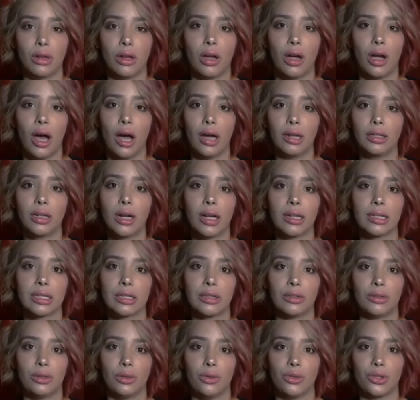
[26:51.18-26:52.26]

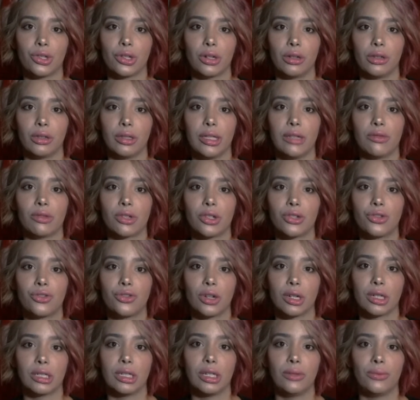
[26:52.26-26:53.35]
unconstitutionally
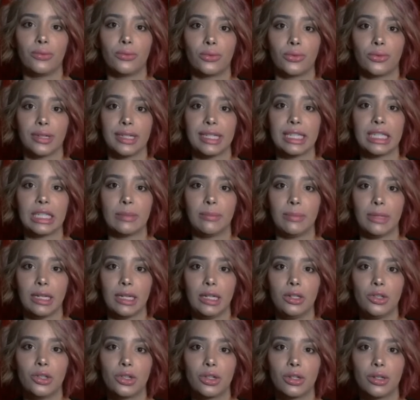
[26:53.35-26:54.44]
restricted free
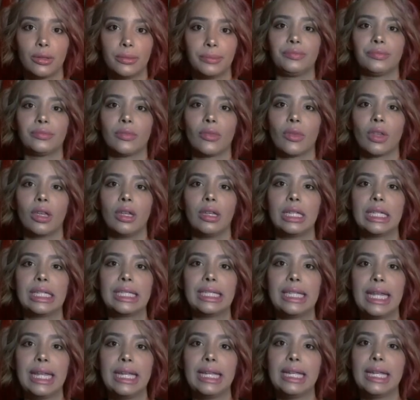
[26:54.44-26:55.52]
speech.
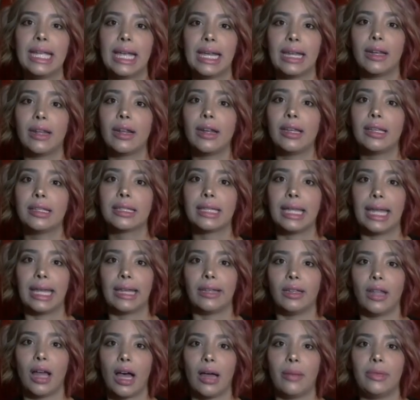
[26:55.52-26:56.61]
State candidates and
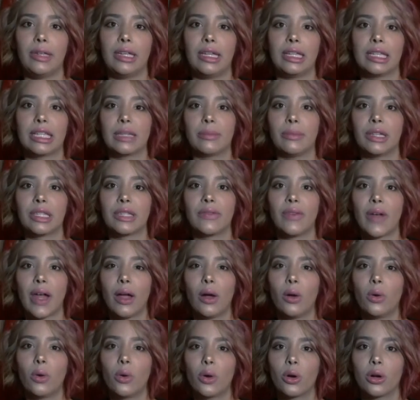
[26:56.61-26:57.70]
lobbyists must file
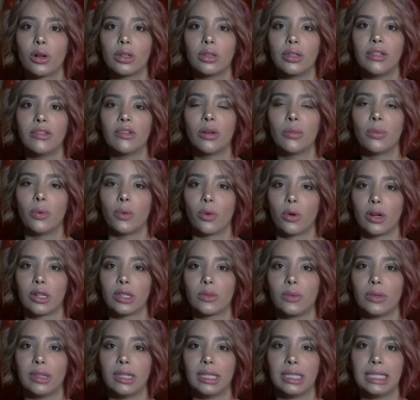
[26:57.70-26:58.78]
quarterly reports
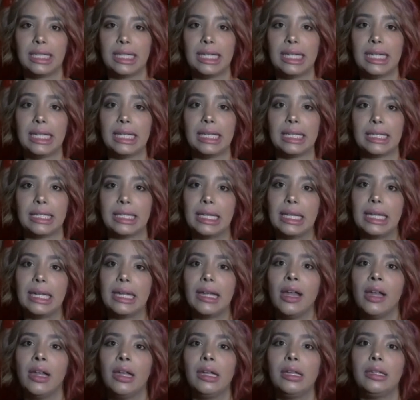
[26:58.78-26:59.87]
with the TEC
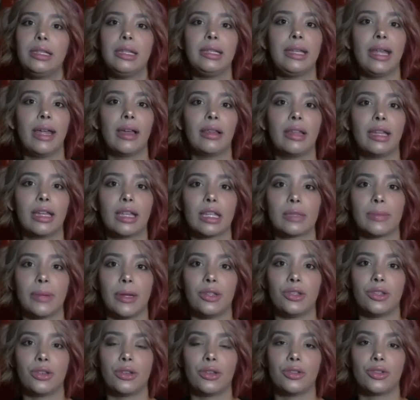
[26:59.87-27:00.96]
detailing
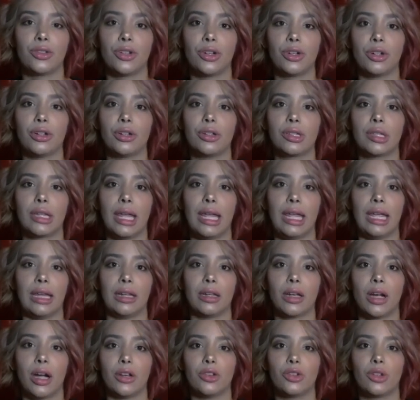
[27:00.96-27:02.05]
expenditures and
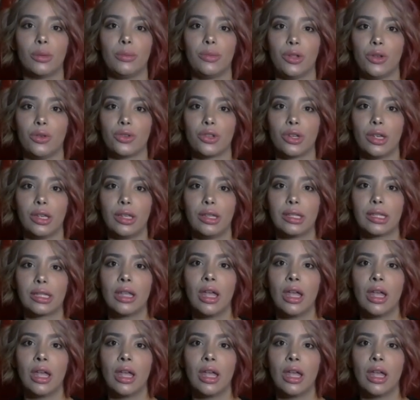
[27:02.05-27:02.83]
contributions,